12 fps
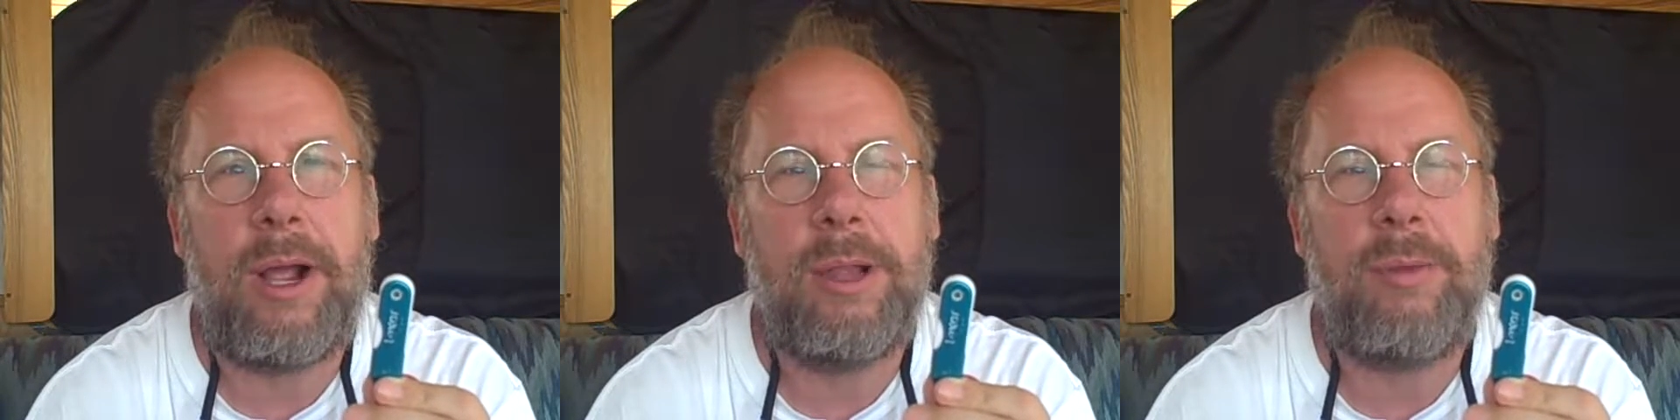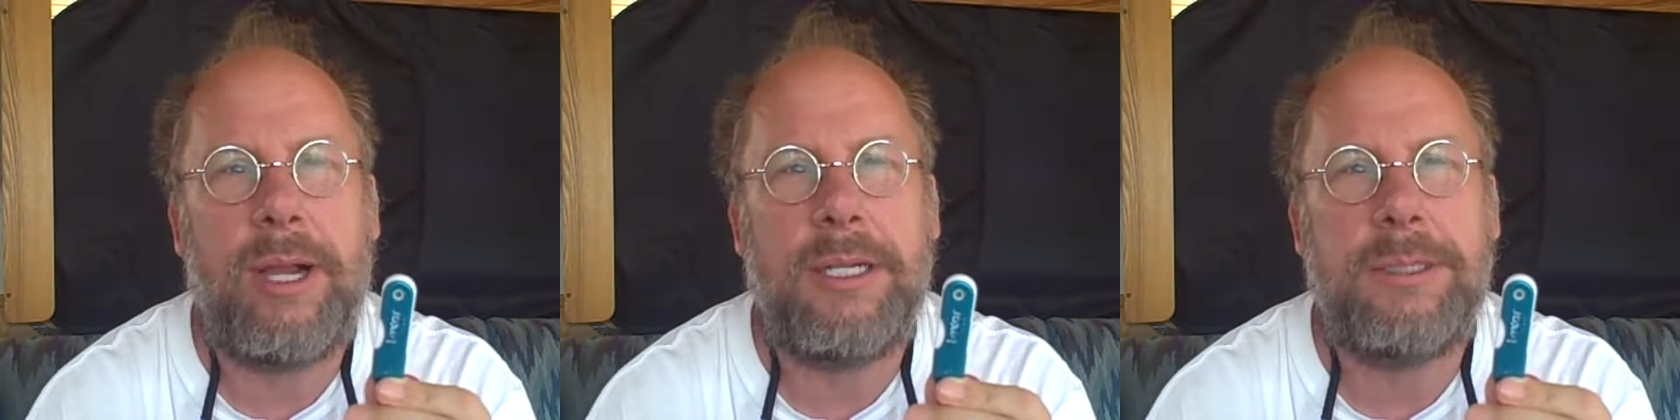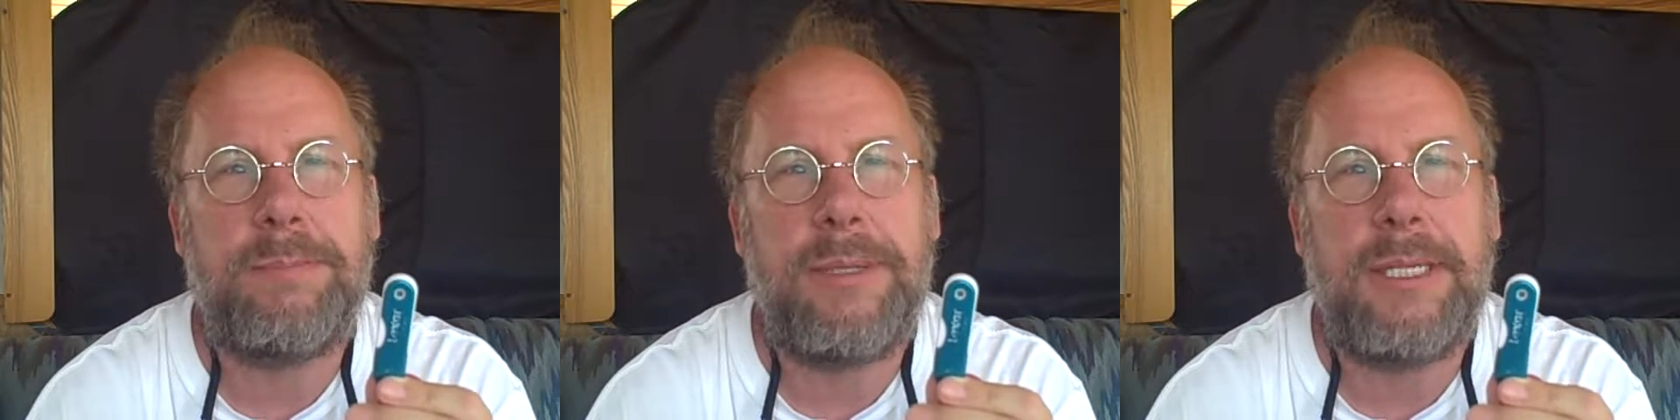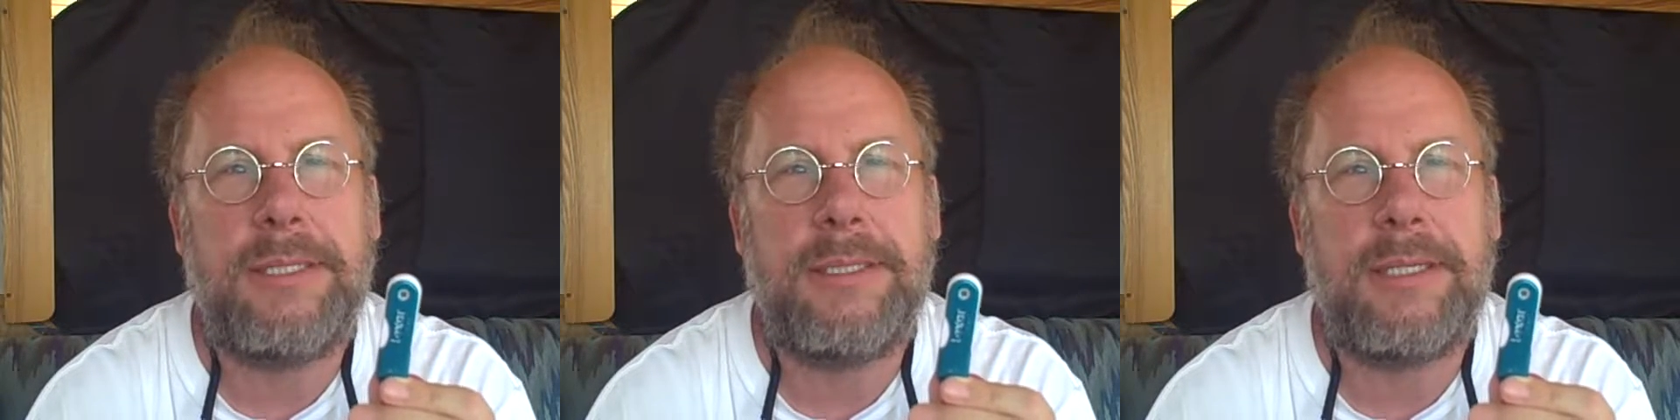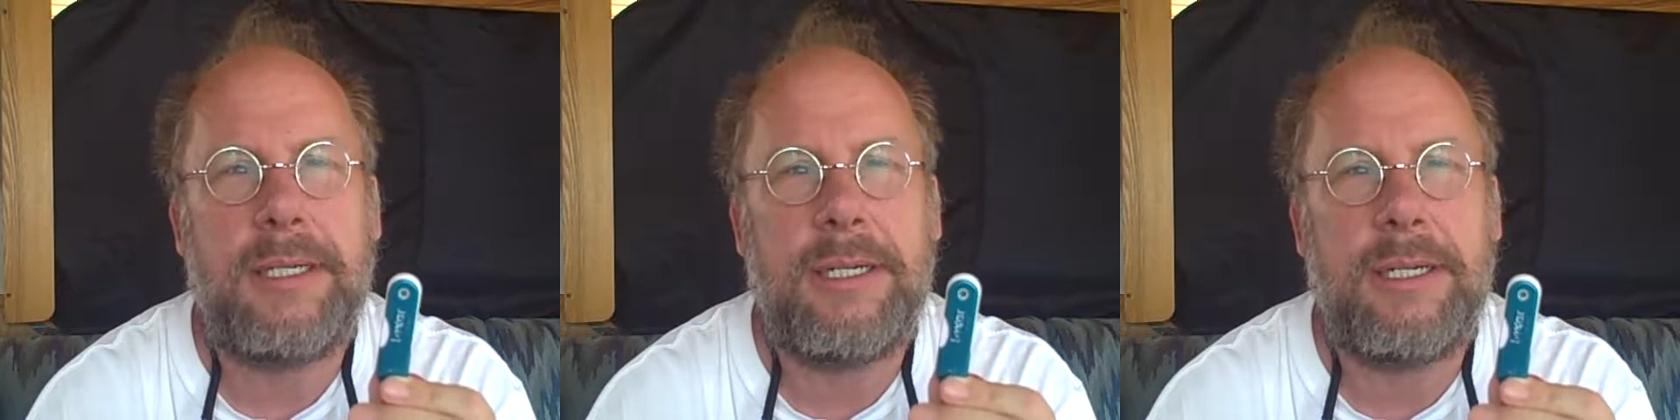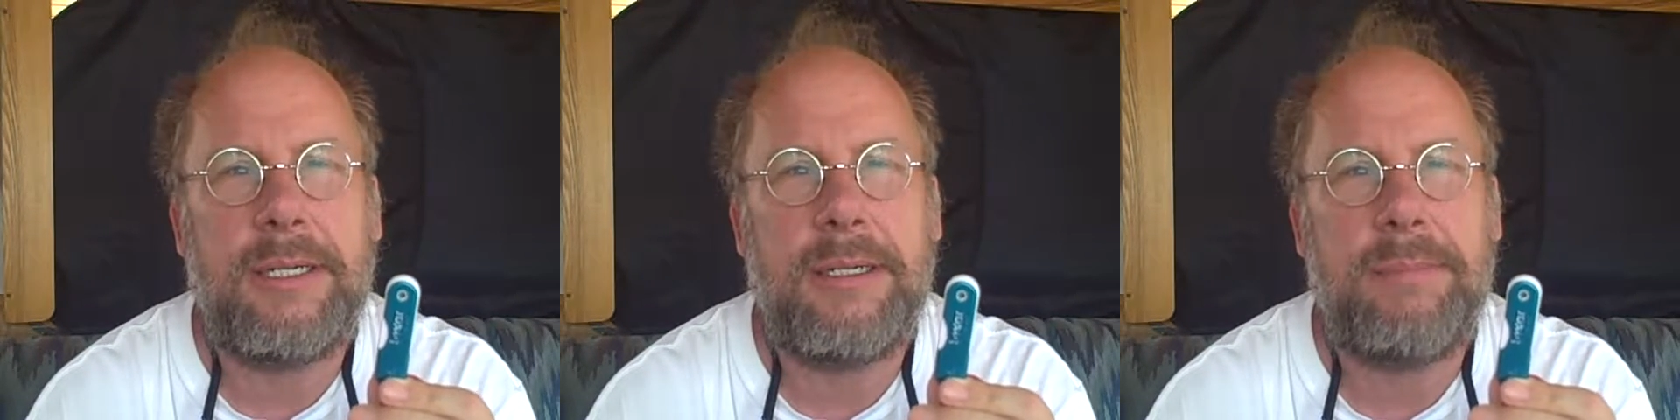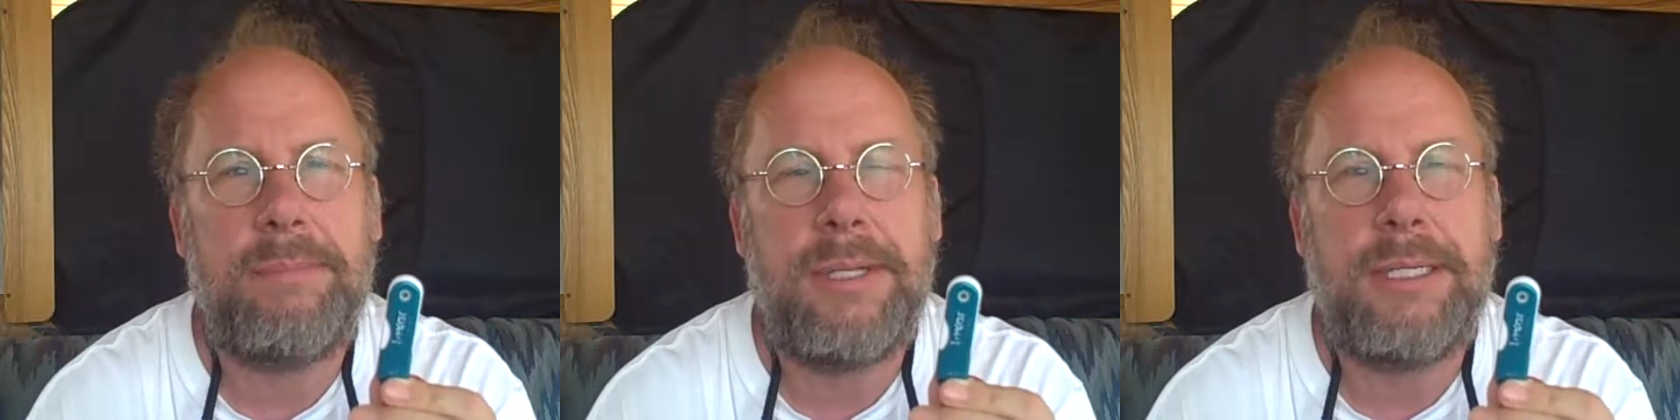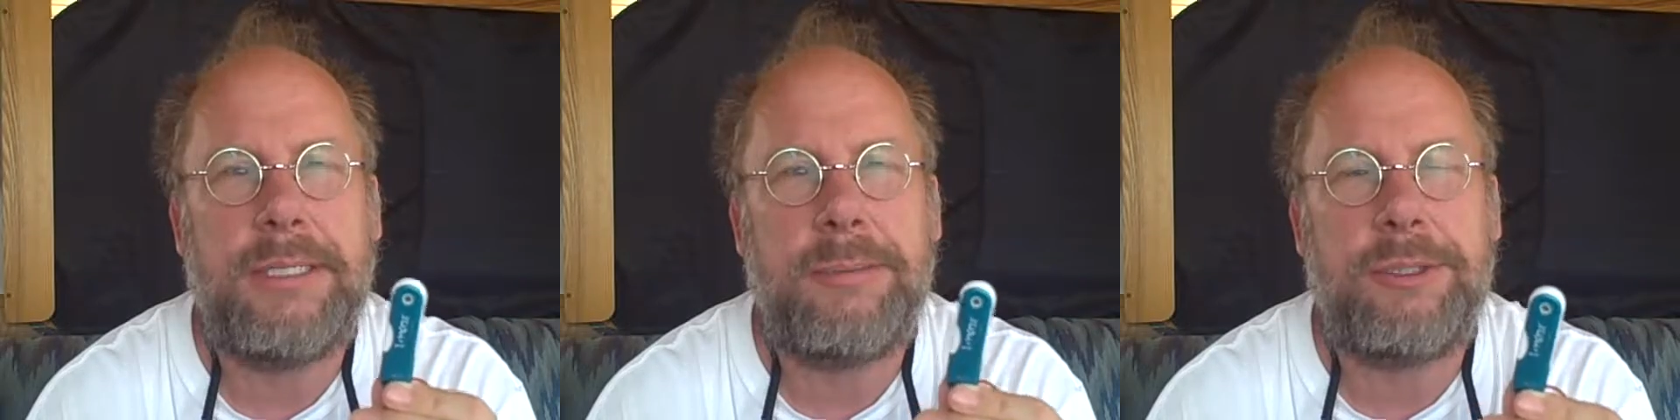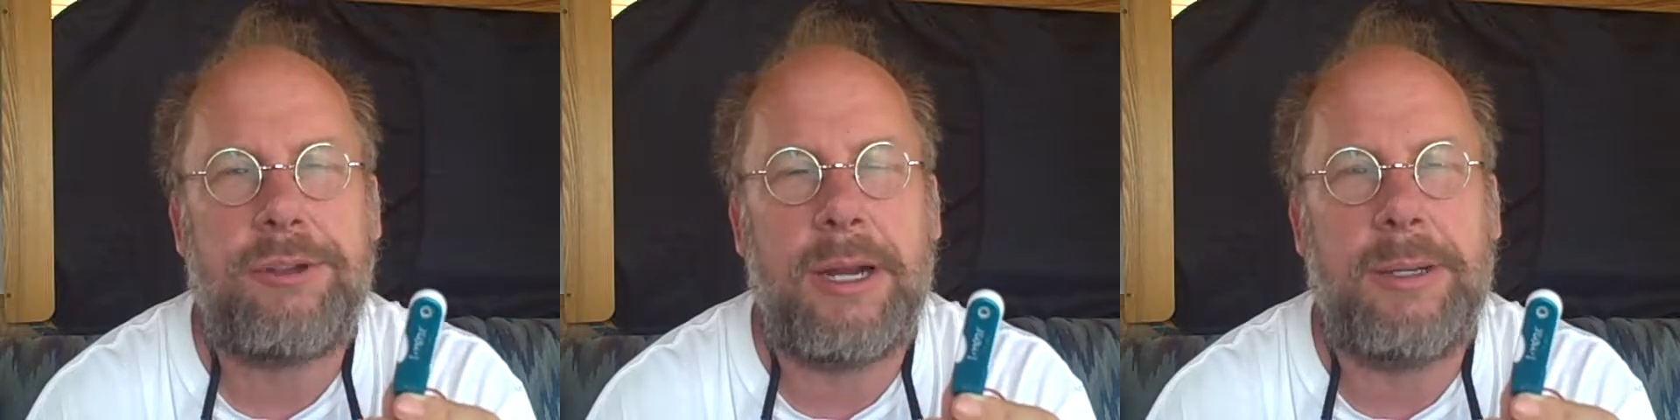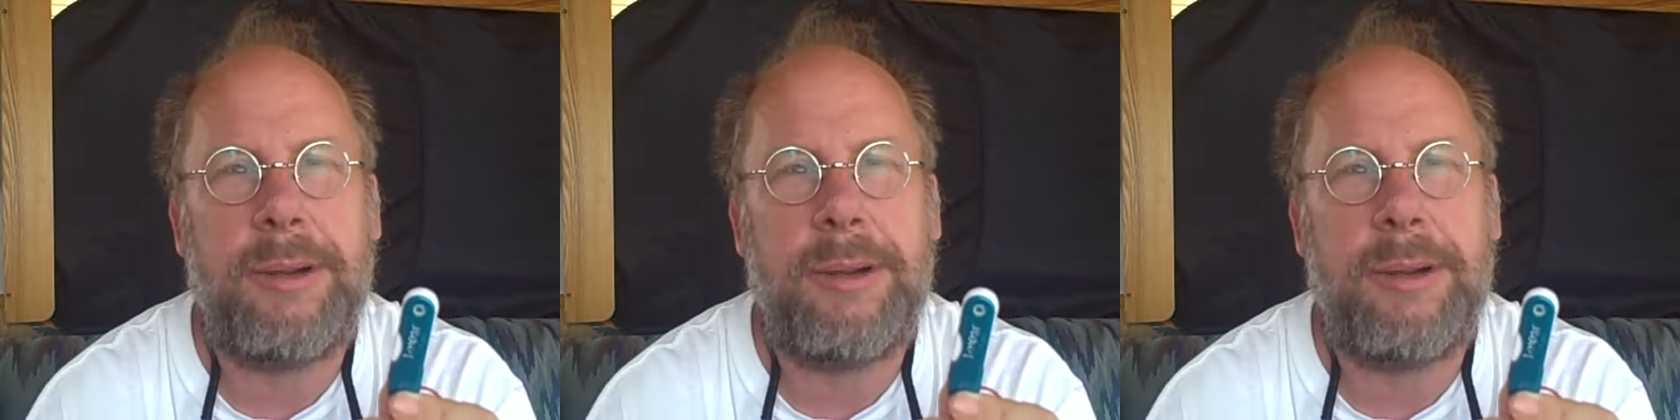Otherwise, please subscribe